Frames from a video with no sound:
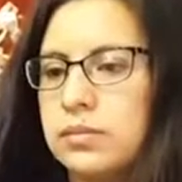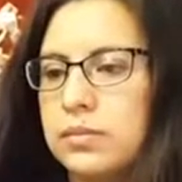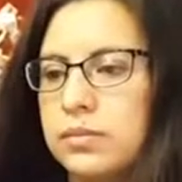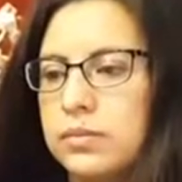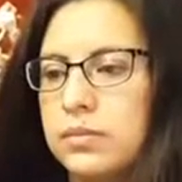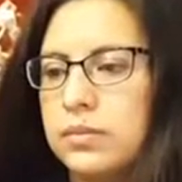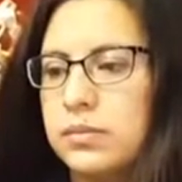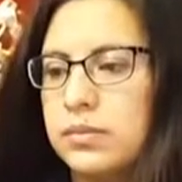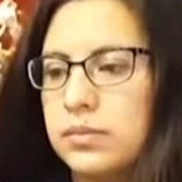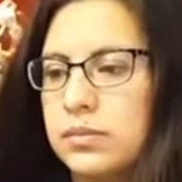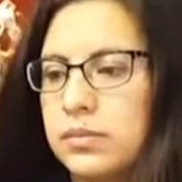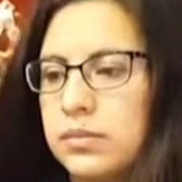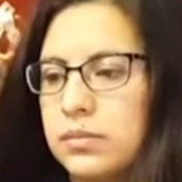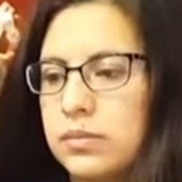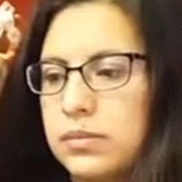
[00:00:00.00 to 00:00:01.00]

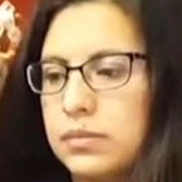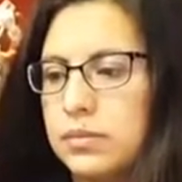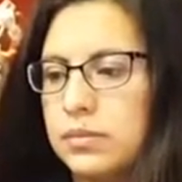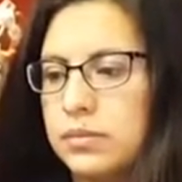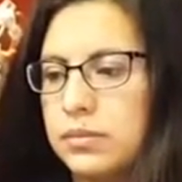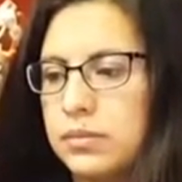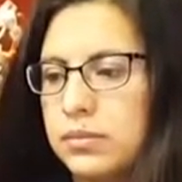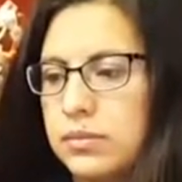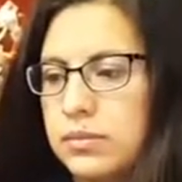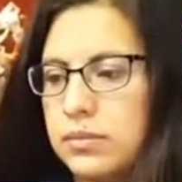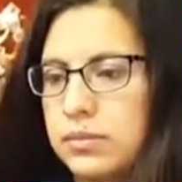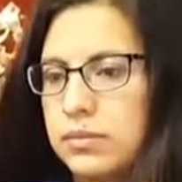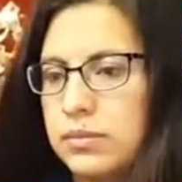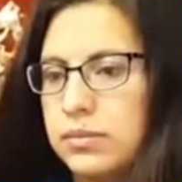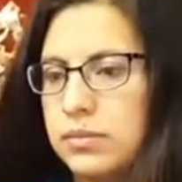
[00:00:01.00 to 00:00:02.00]

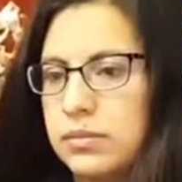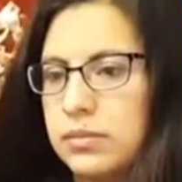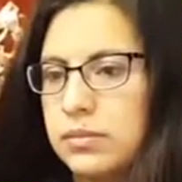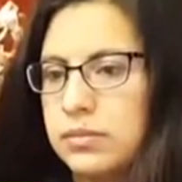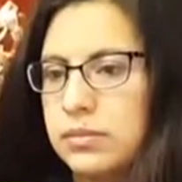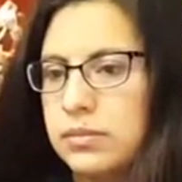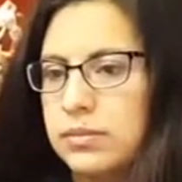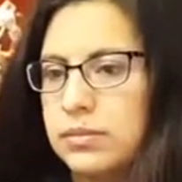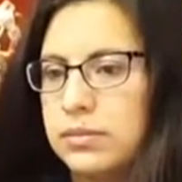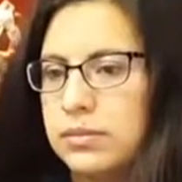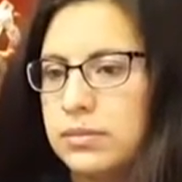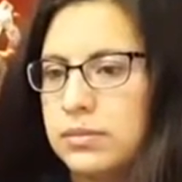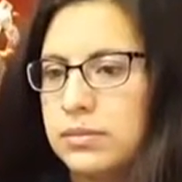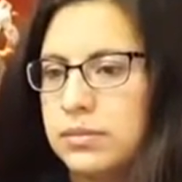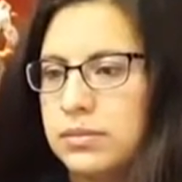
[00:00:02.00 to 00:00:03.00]

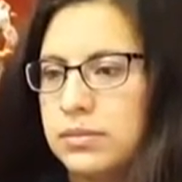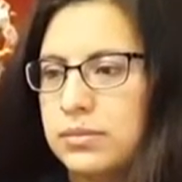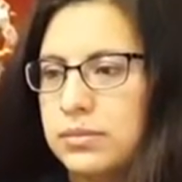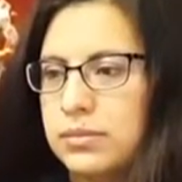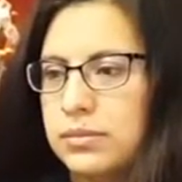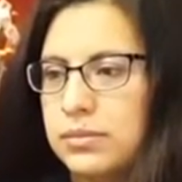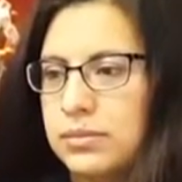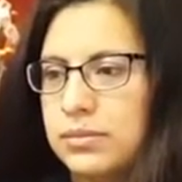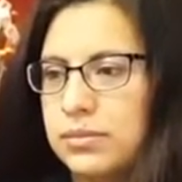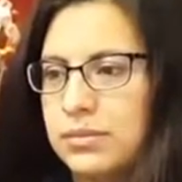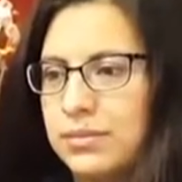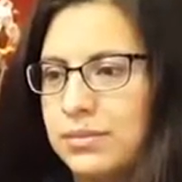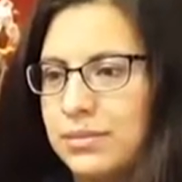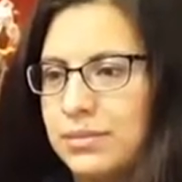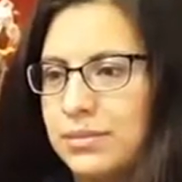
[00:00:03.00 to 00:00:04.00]

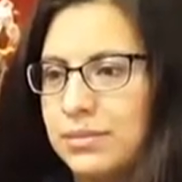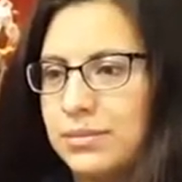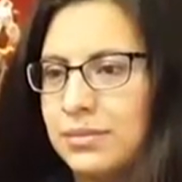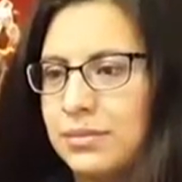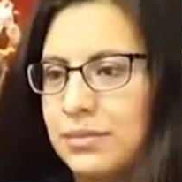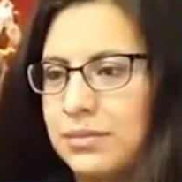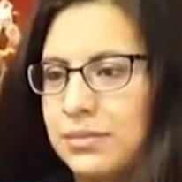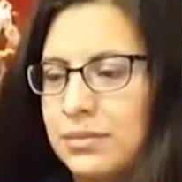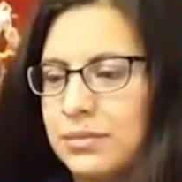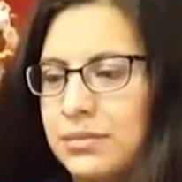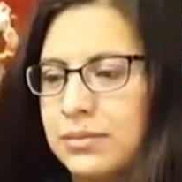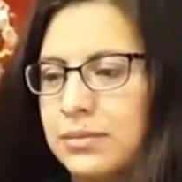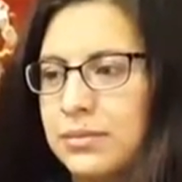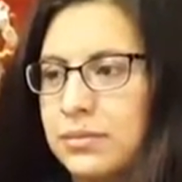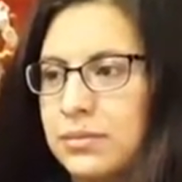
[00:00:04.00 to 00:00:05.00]

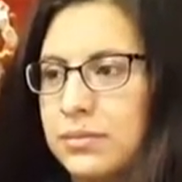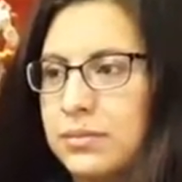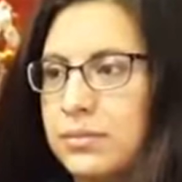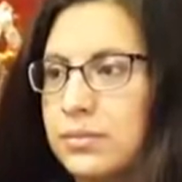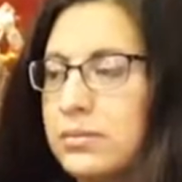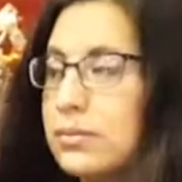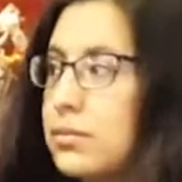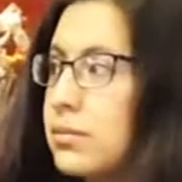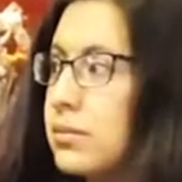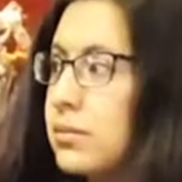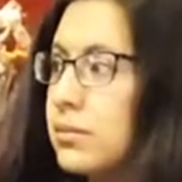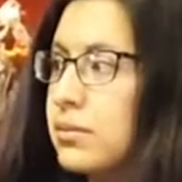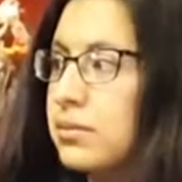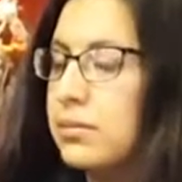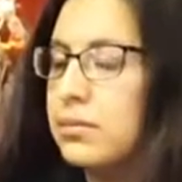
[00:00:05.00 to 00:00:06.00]

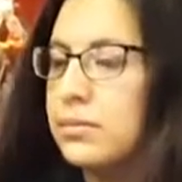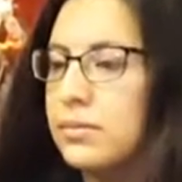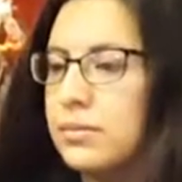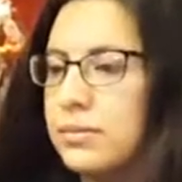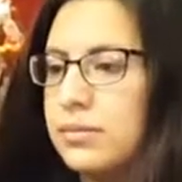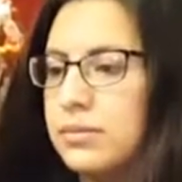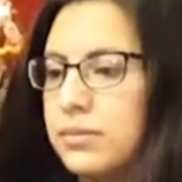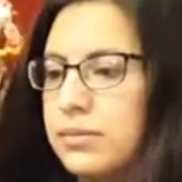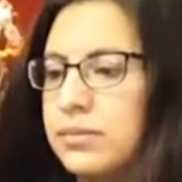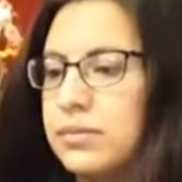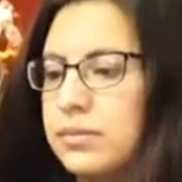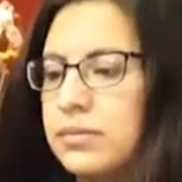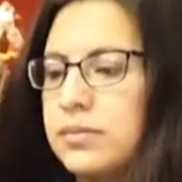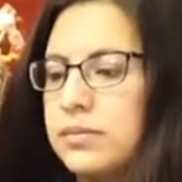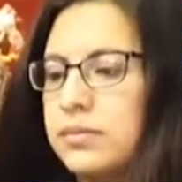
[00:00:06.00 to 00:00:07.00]

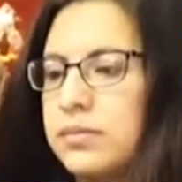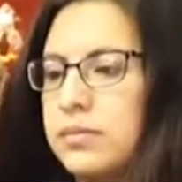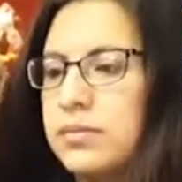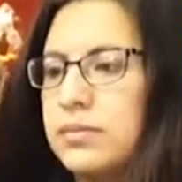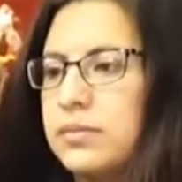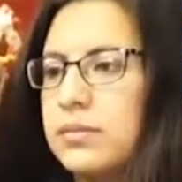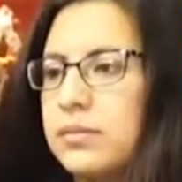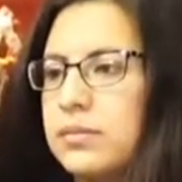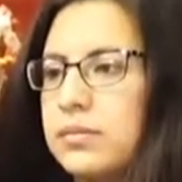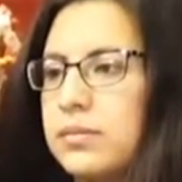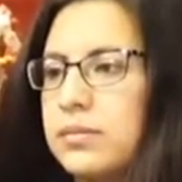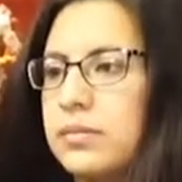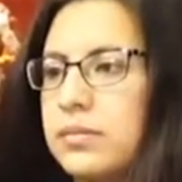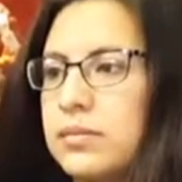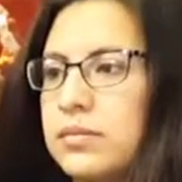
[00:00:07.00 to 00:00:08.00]
The person shown says nothing.